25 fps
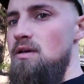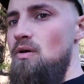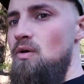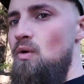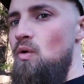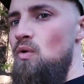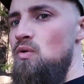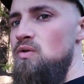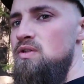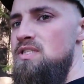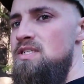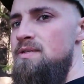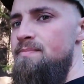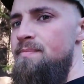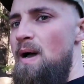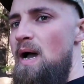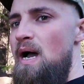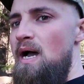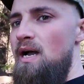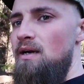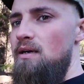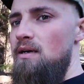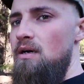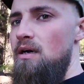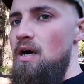Old
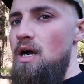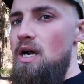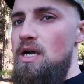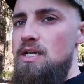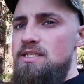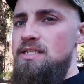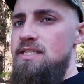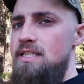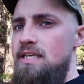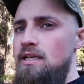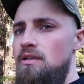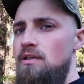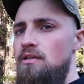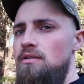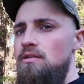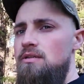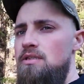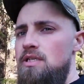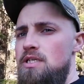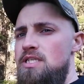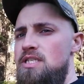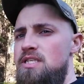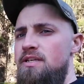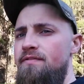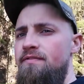Spot cross gilt
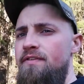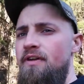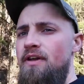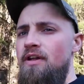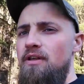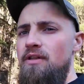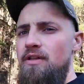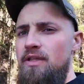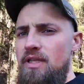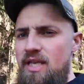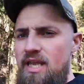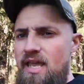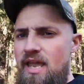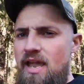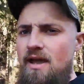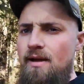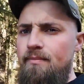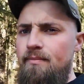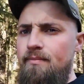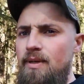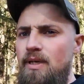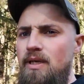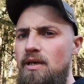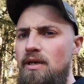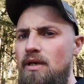just to fill in the gap.
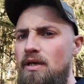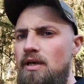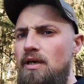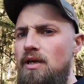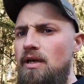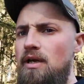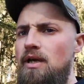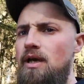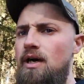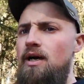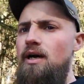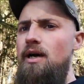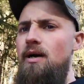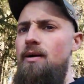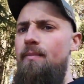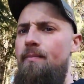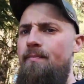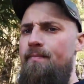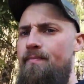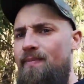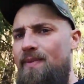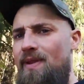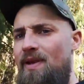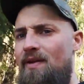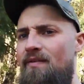
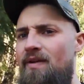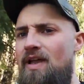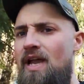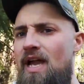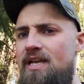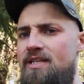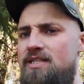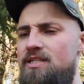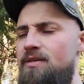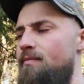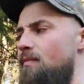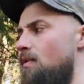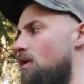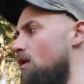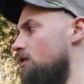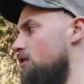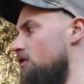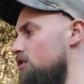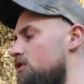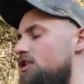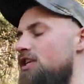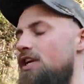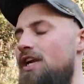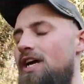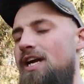I've got some other
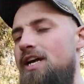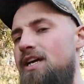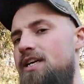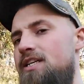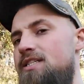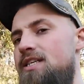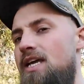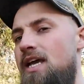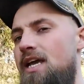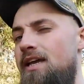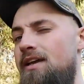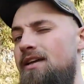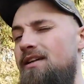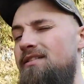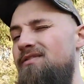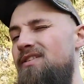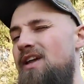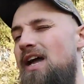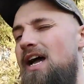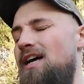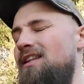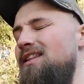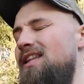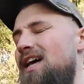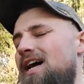genetics I've
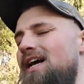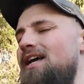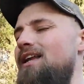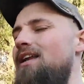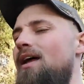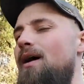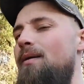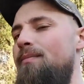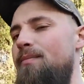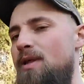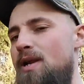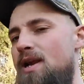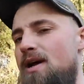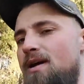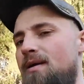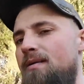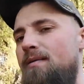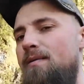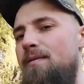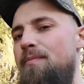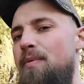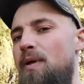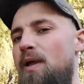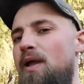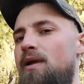got lined up that I'm going to
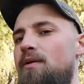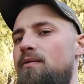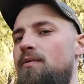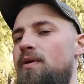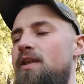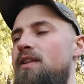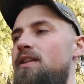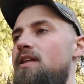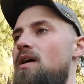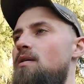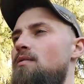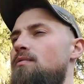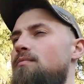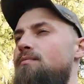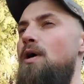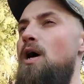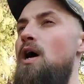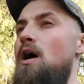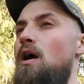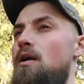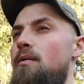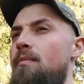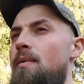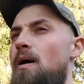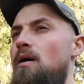be playing with. I'll
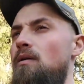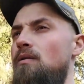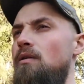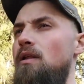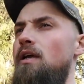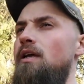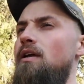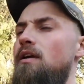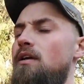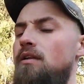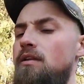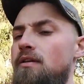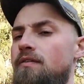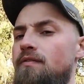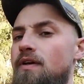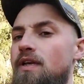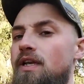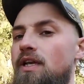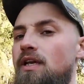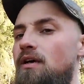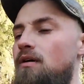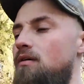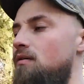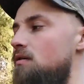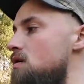talk about later in the
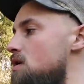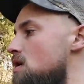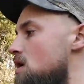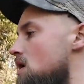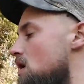video.